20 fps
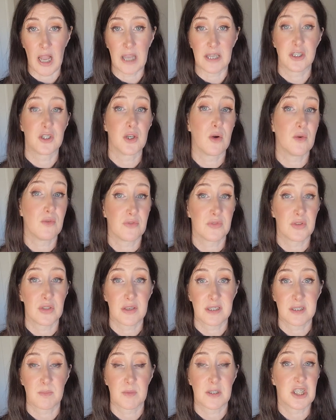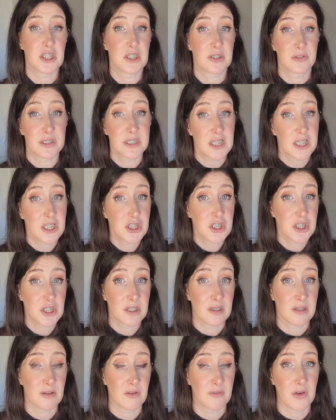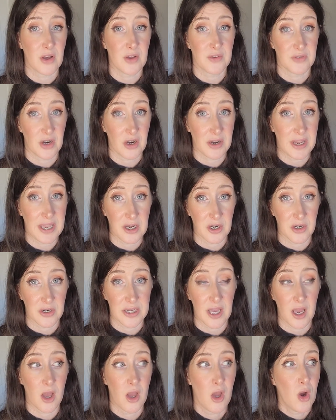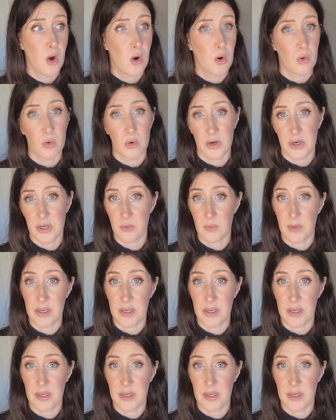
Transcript: I don't feel as much irritation in the vulvar area, or in a